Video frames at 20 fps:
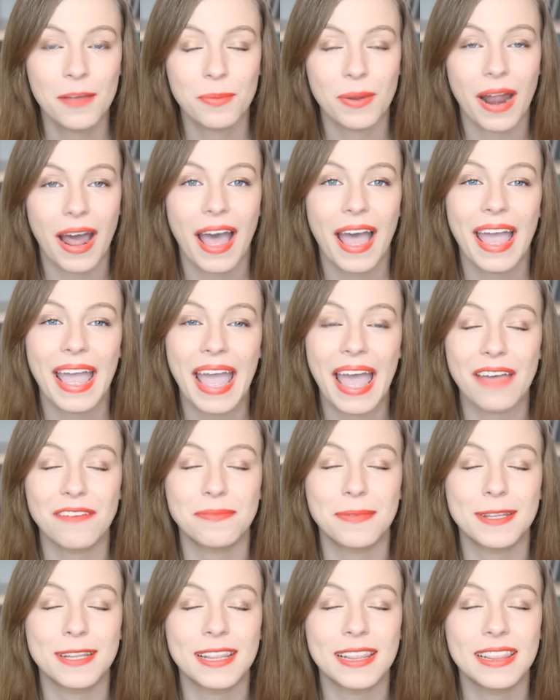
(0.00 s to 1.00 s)
But I
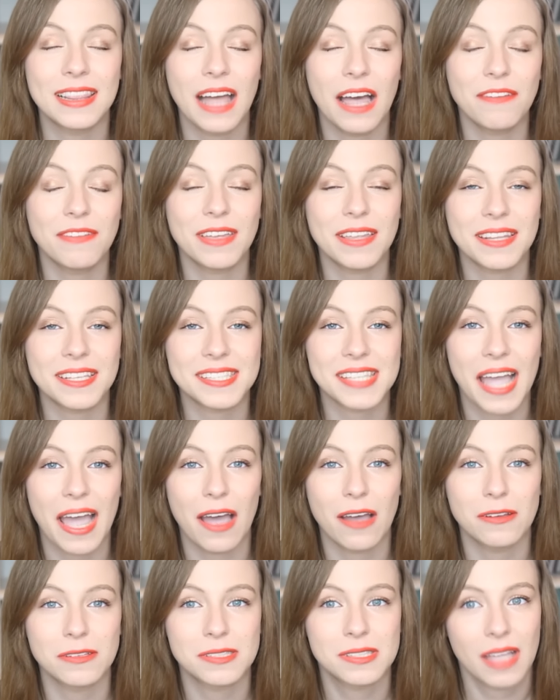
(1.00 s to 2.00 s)
have been loving this
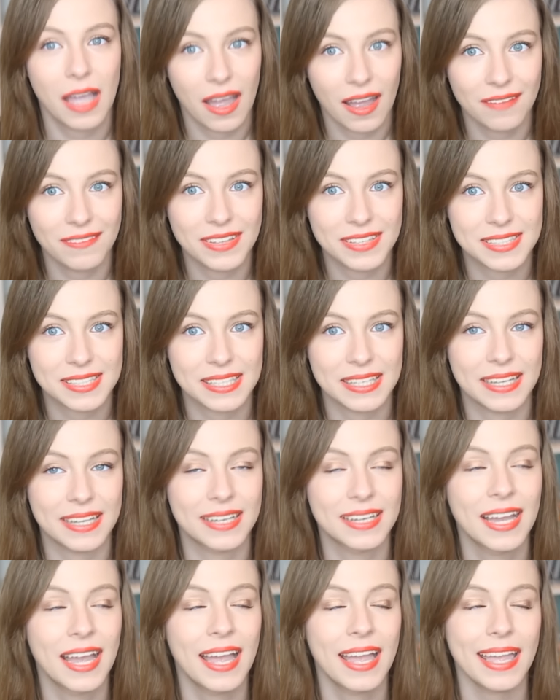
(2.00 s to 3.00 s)
house,
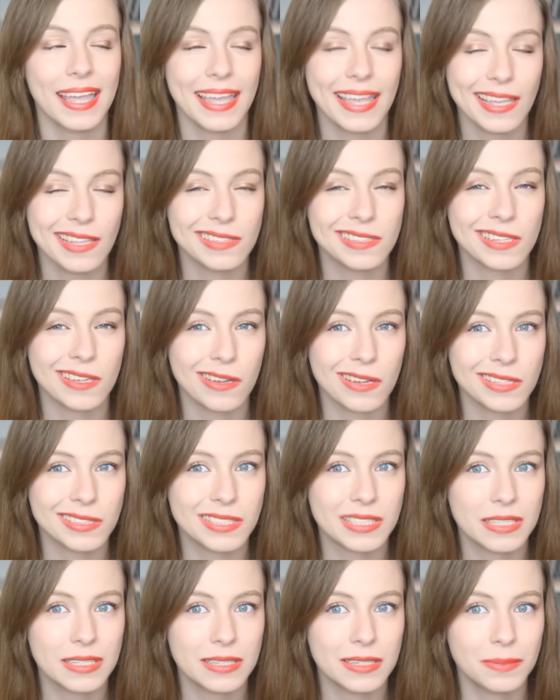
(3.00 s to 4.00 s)
obviously. It's
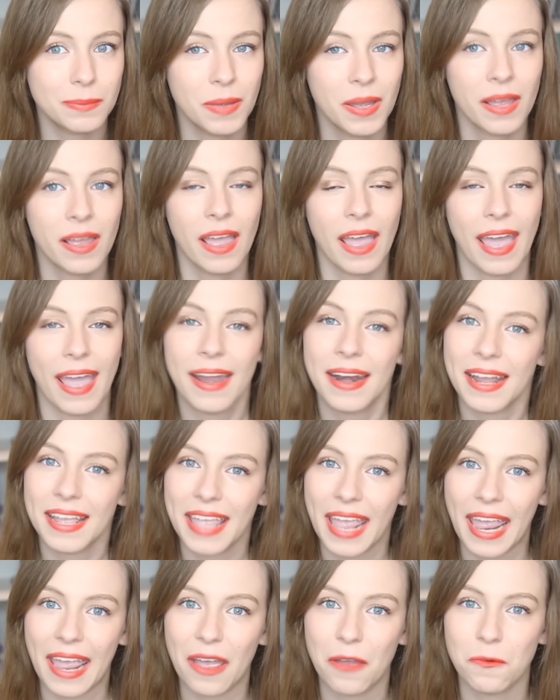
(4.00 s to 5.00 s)
awesome, and I
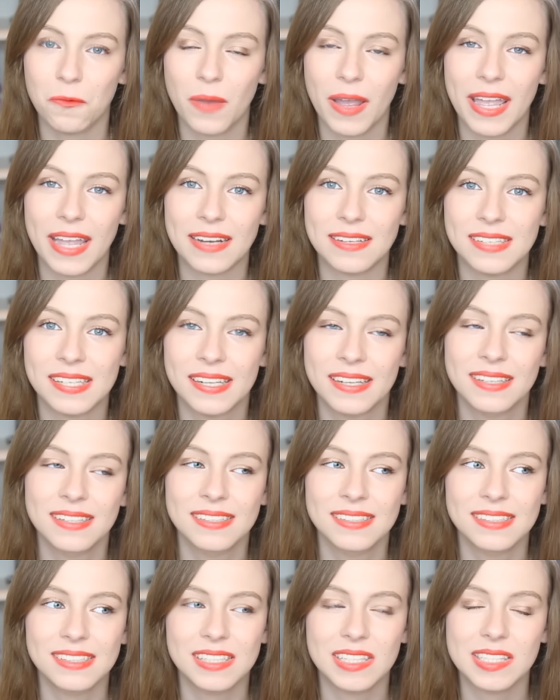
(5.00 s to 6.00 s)
can't wait
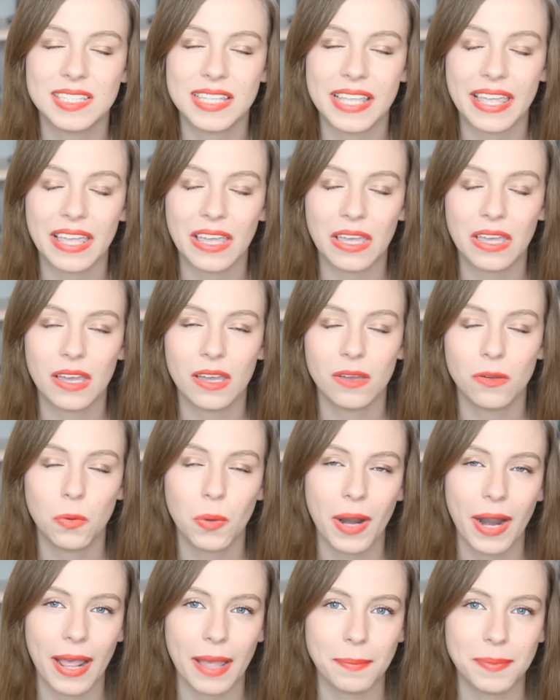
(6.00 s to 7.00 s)
to see
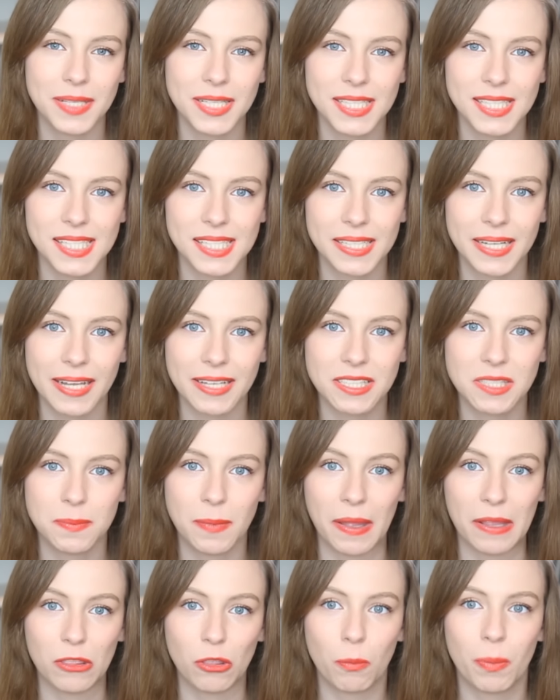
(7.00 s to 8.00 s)
what happens next
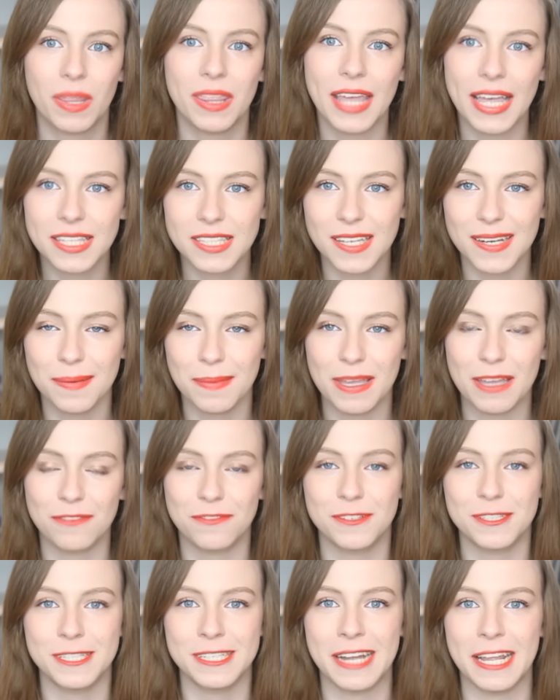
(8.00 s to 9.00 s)
month. But that's gonna be
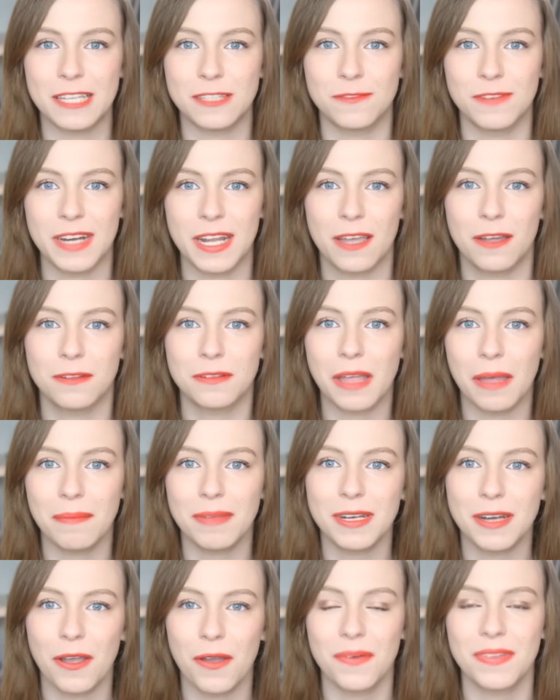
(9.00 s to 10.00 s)
it for today's video. Let
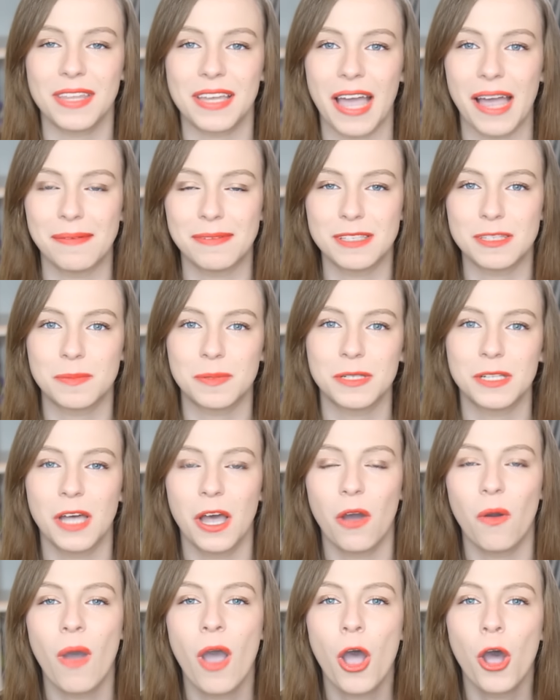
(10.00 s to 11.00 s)
me know in the comments
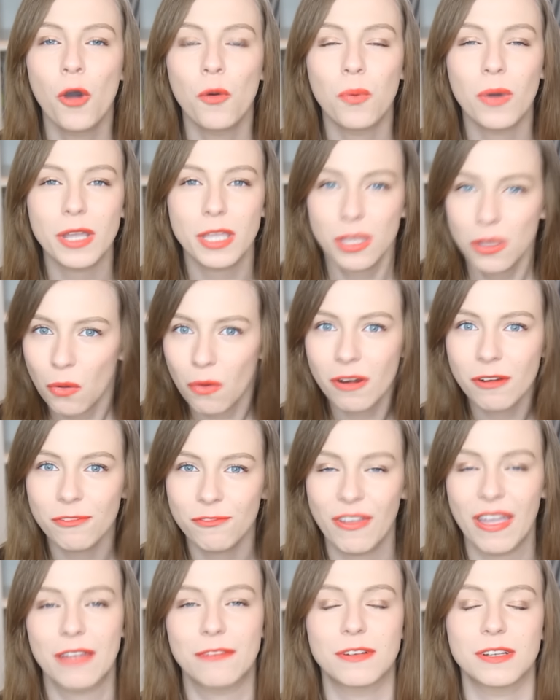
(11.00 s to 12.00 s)
below what your
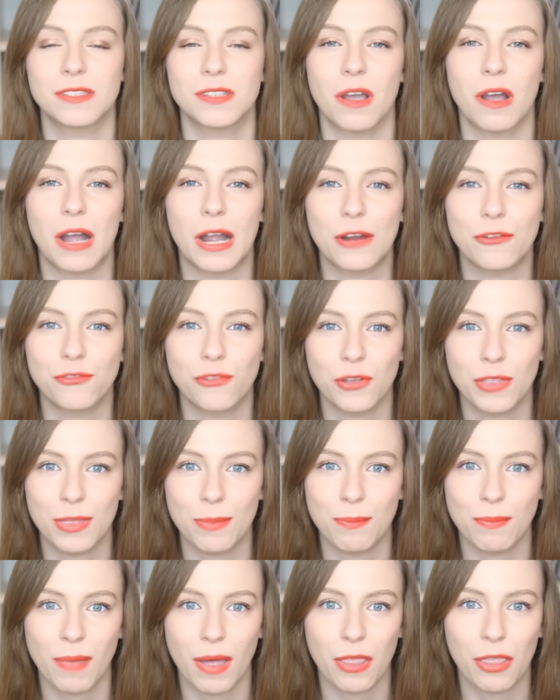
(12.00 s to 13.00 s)
favorites are for
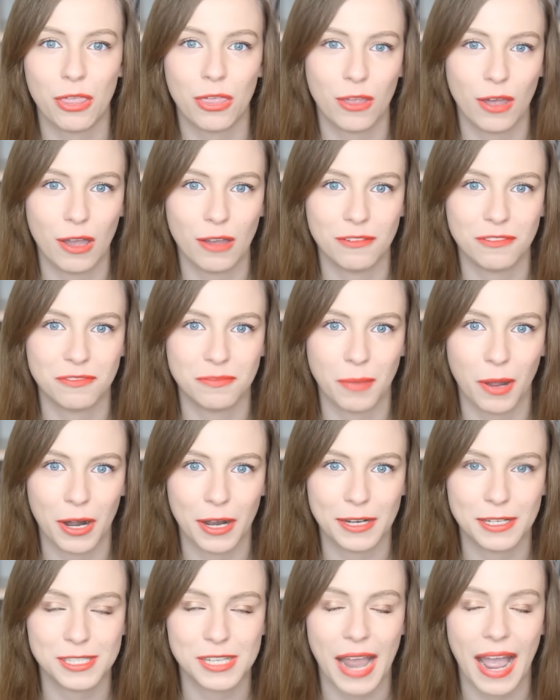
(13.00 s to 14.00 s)
the month of
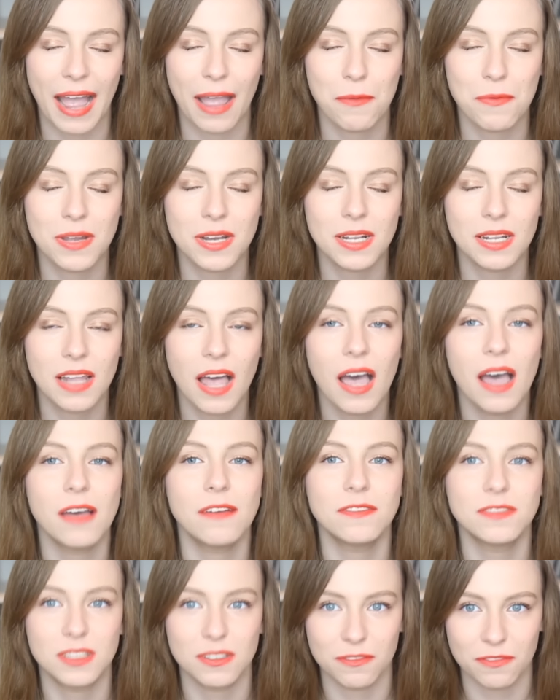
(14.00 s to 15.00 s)
March. I would
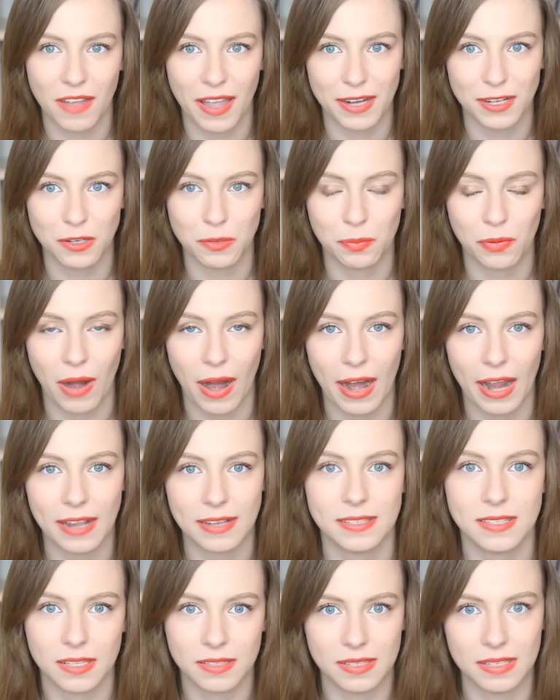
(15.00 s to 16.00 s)
love to find new
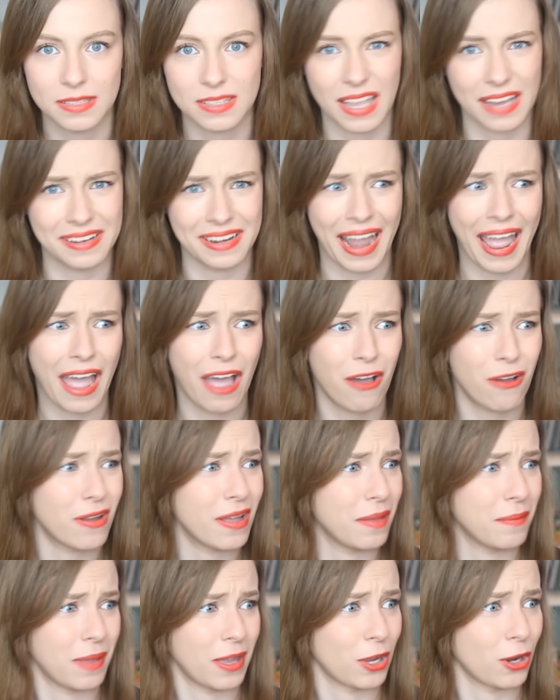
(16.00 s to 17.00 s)
products since I now
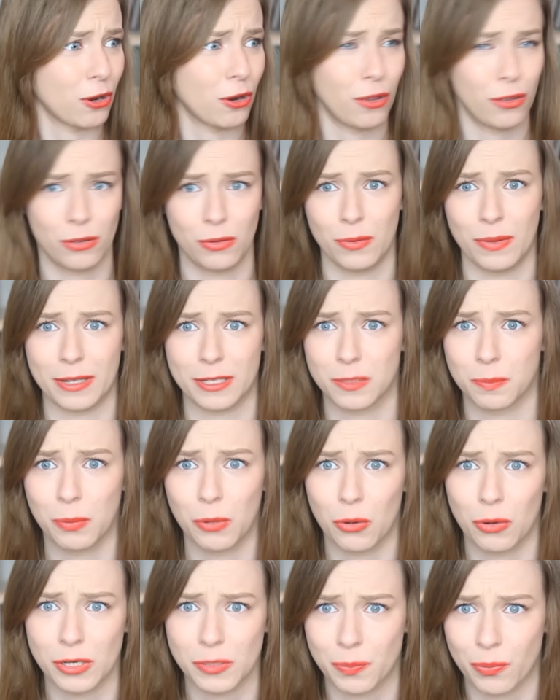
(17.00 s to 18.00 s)
am a girl who
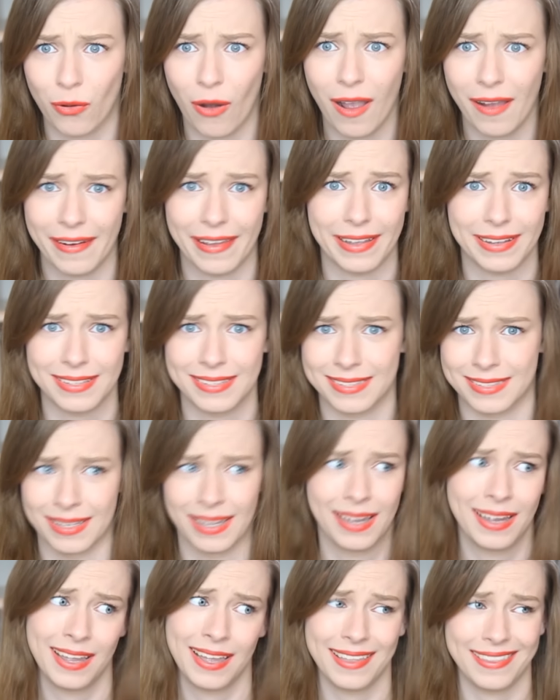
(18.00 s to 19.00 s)
explores products
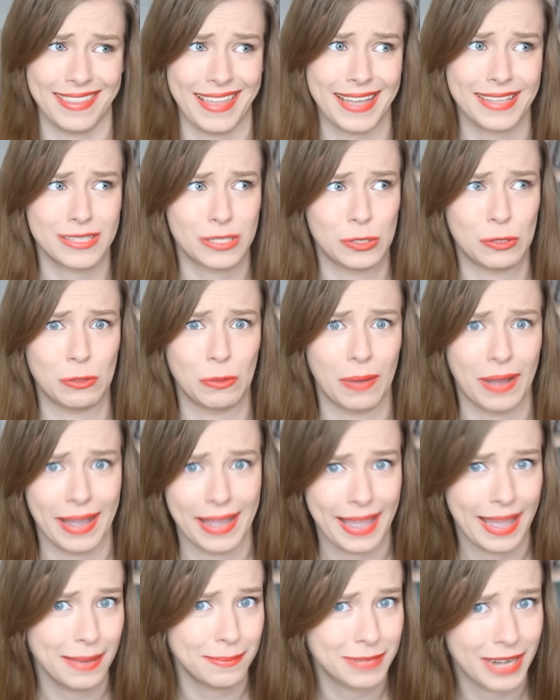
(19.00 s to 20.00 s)
that's who
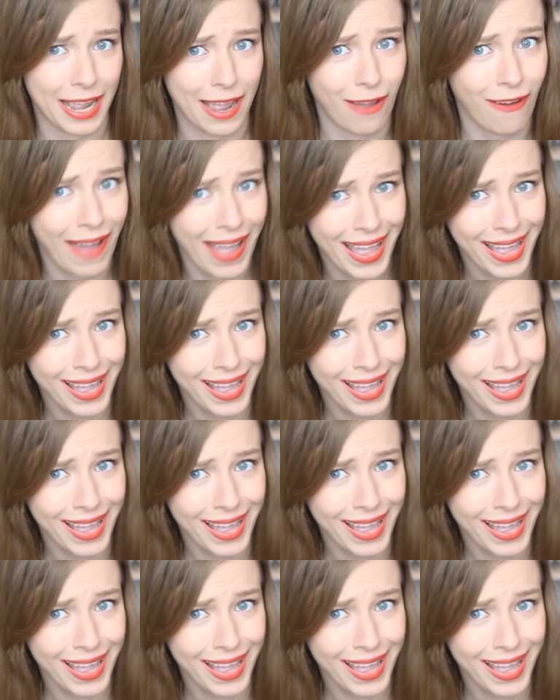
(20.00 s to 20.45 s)
I am now.